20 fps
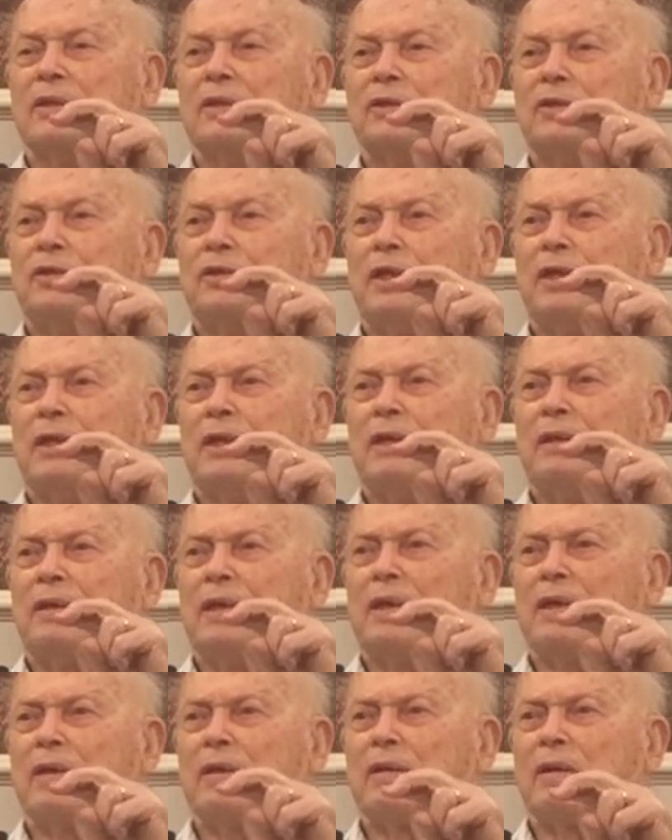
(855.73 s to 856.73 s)

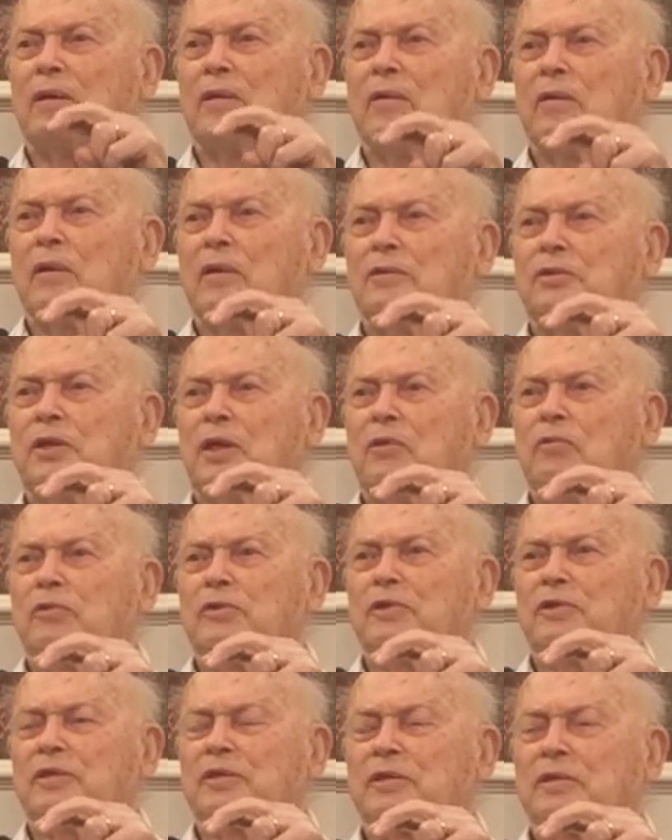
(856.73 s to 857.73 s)
She
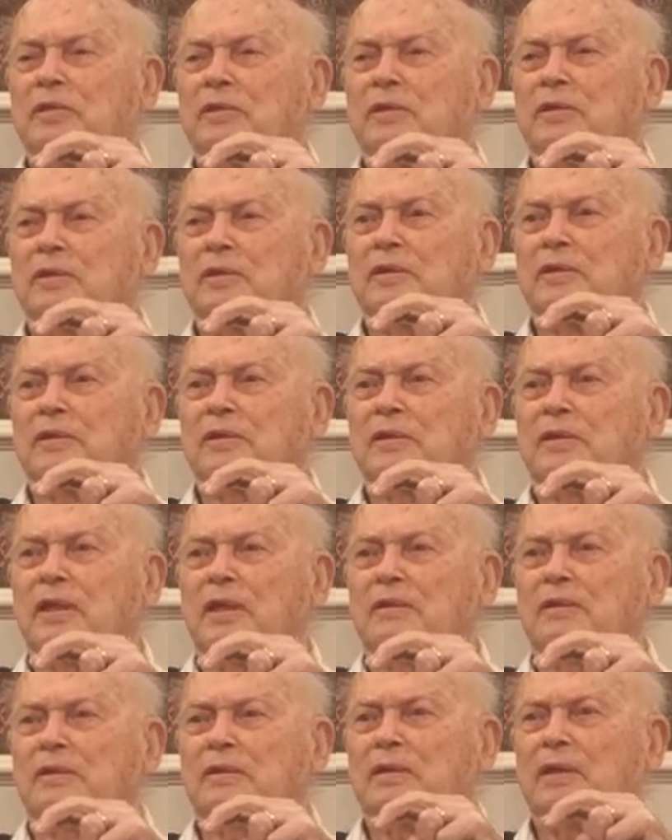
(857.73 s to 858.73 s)
was
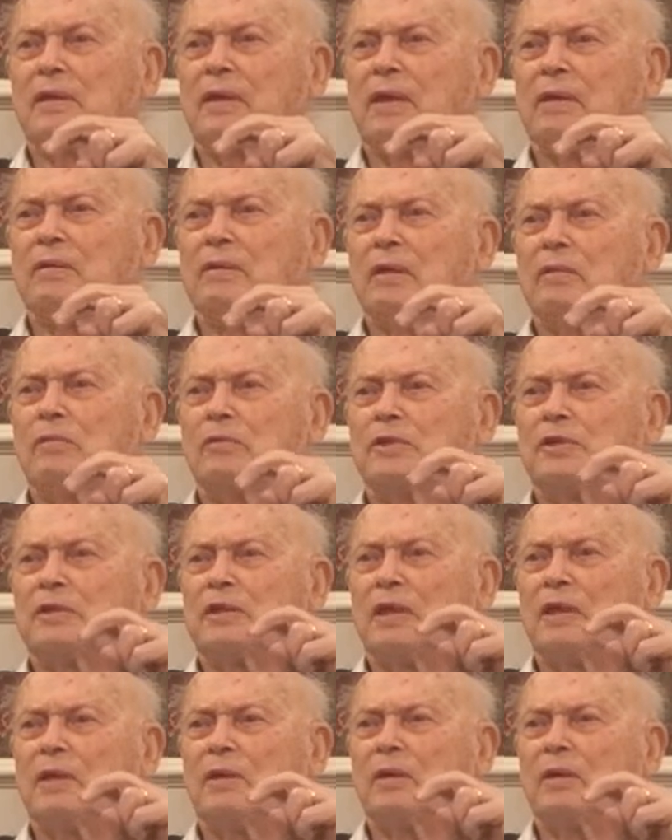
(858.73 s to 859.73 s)
6 and Carolyn was
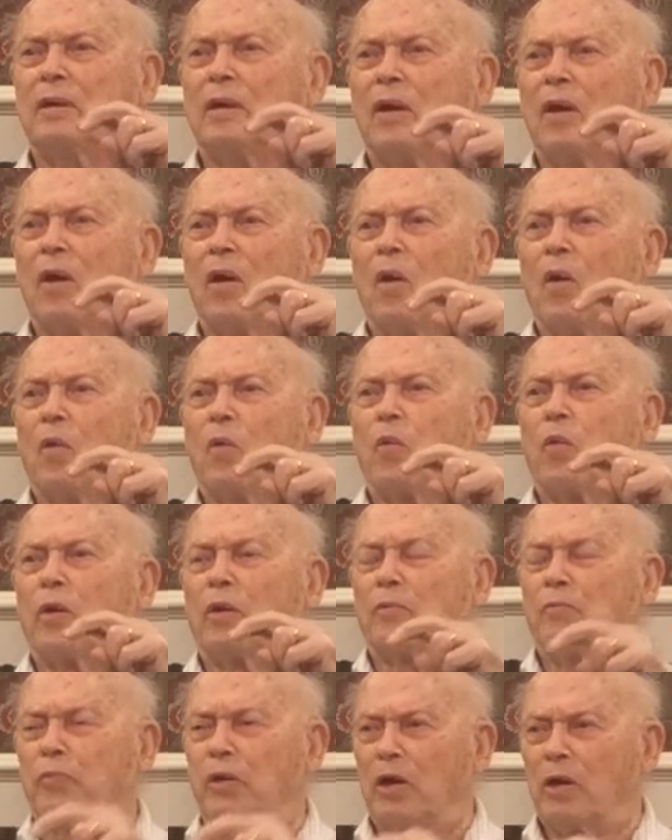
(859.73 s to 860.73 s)
10
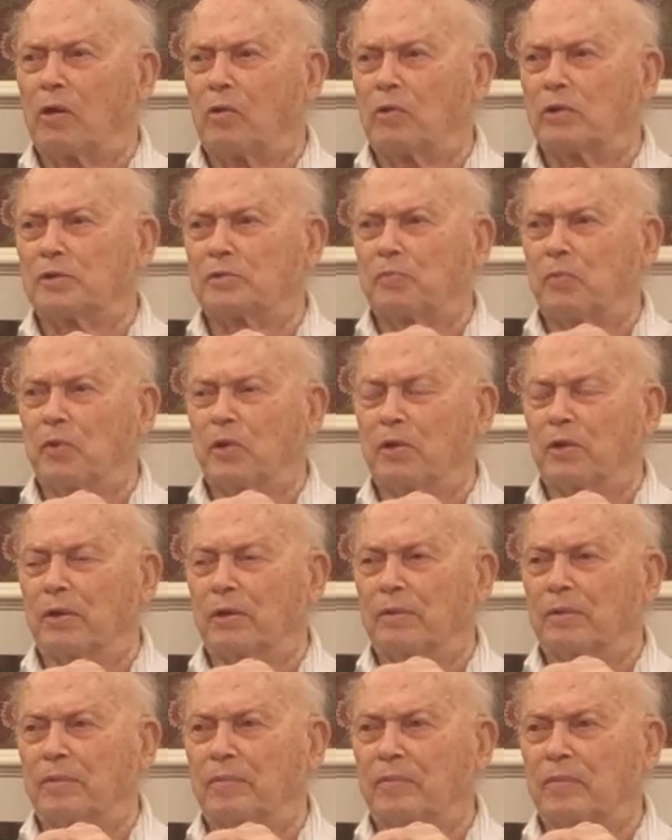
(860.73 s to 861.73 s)
when Paul was
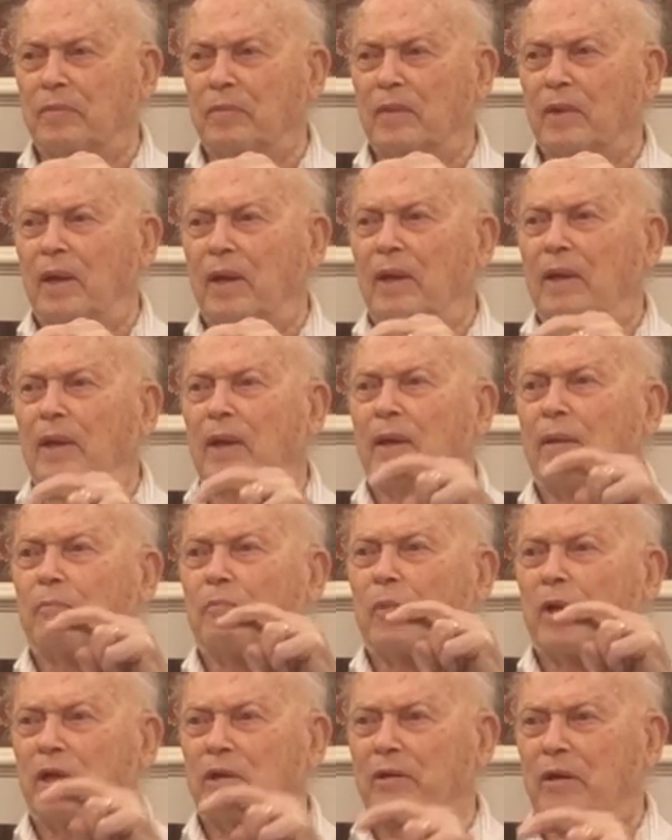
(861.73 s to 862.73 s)
born at
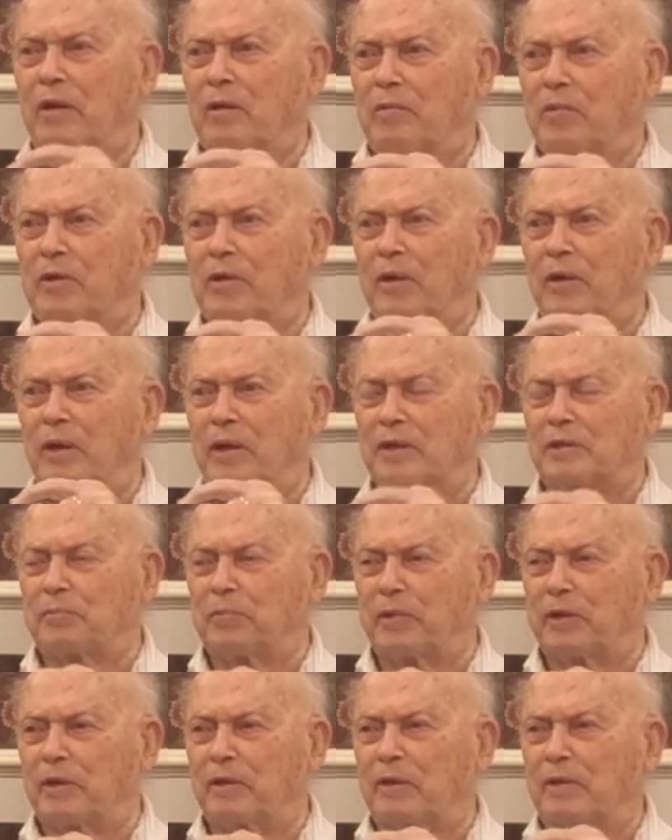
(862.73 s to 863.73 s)
Mount Auburn
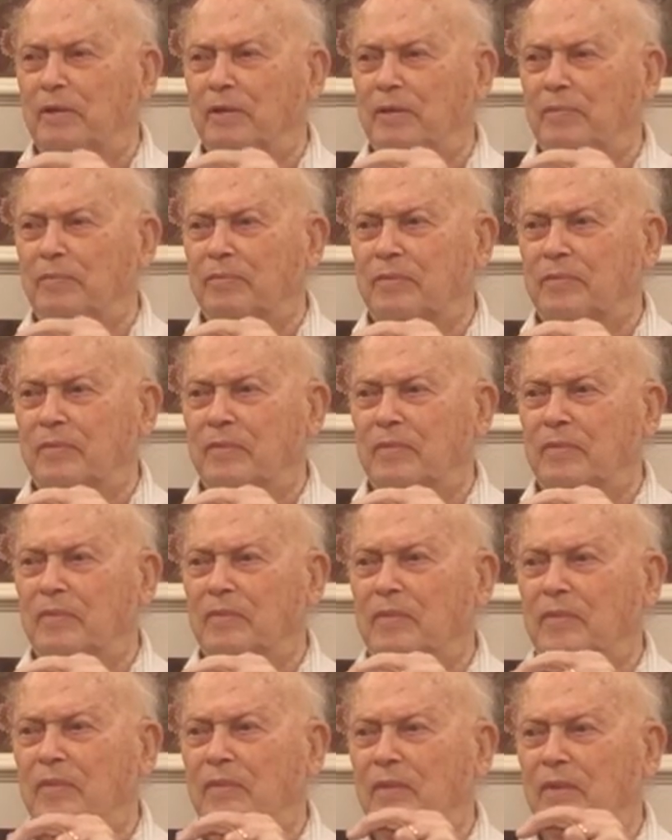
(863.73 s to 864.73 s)
Hospital
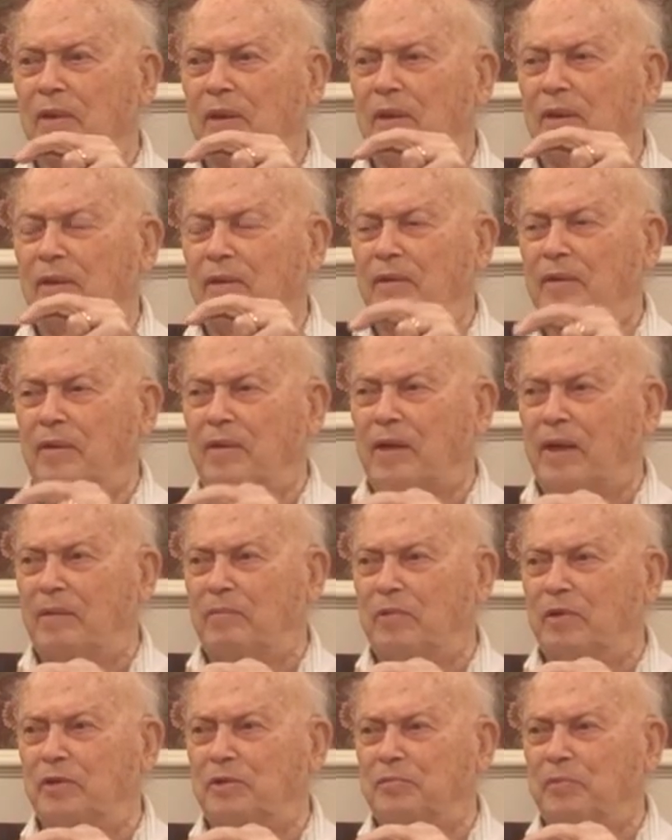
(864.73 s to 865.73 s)
in
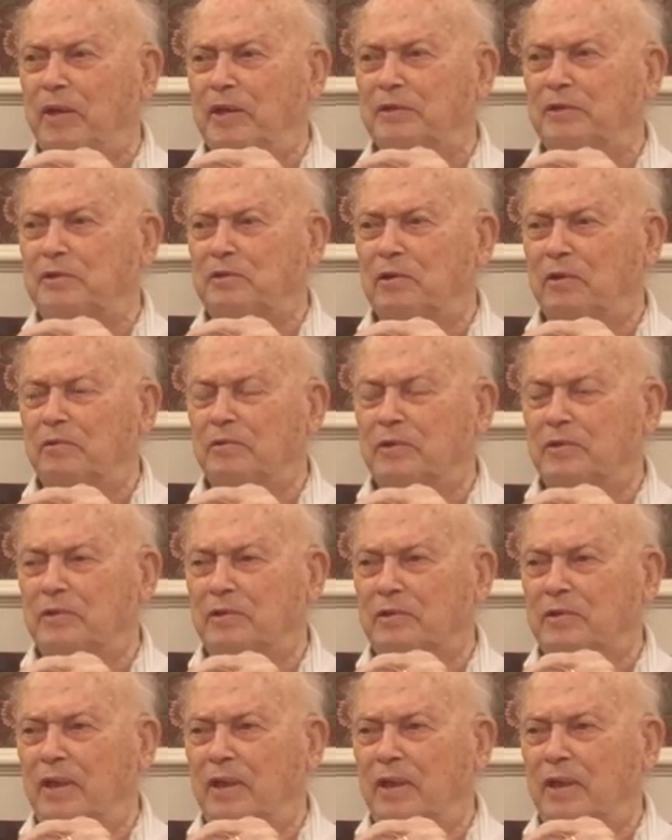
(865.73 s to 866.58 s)
Cambridge, Massachusetts.